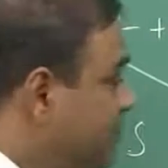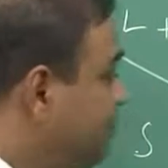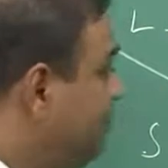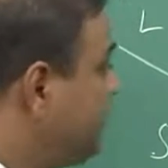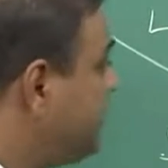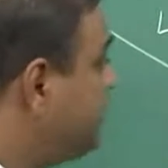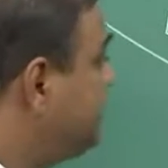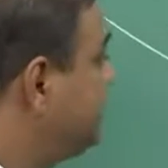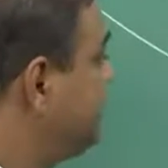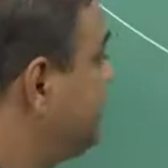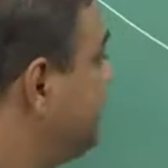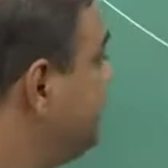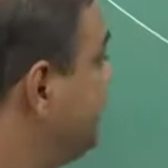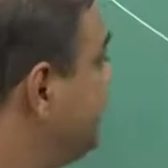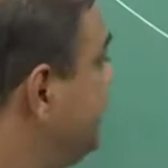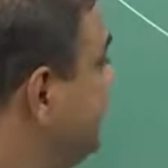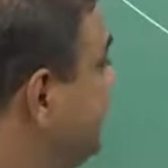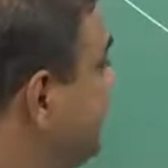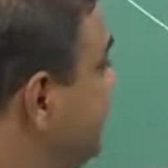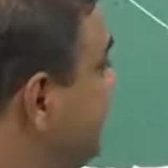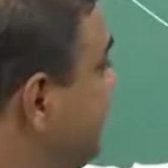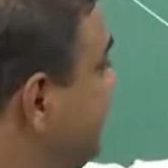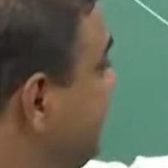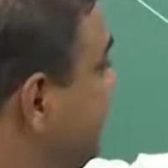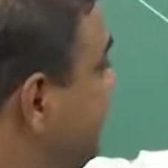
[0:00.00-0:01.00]
but
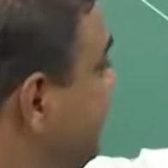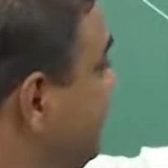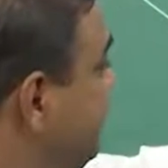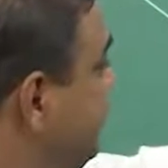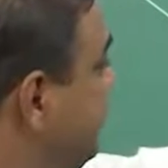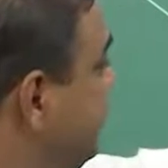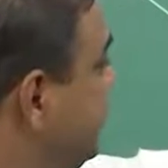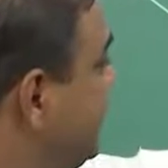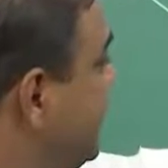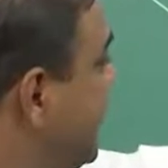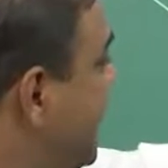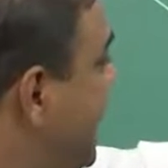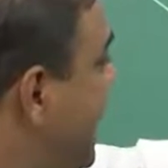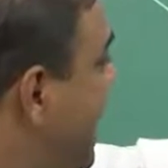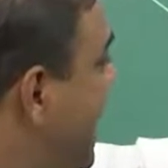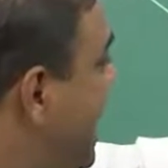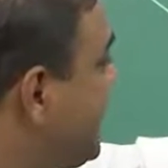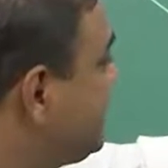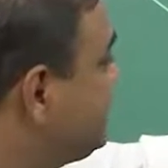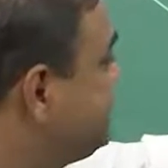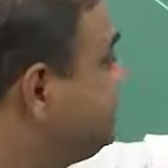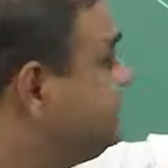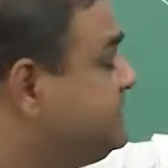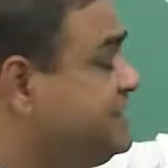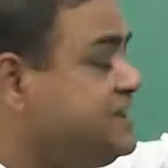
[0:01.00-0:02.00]

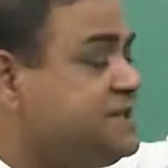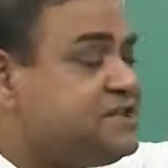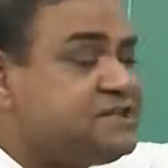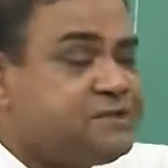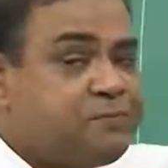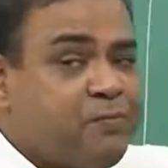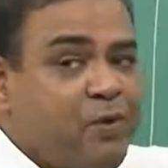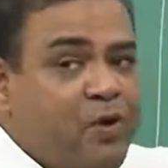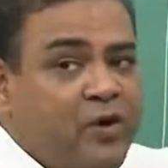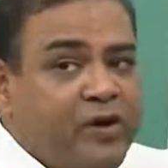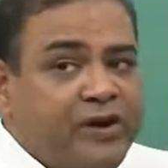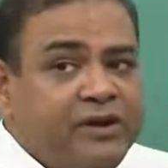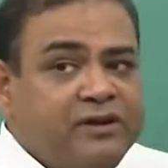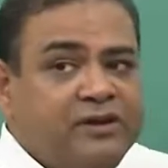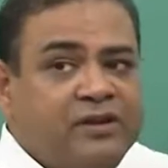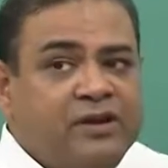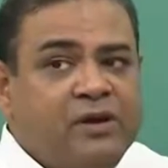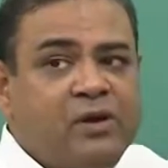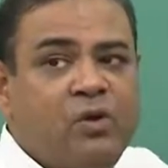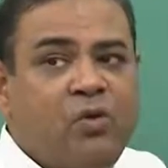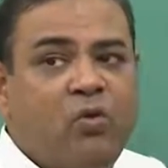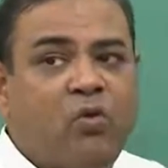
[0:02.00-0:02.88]
at this point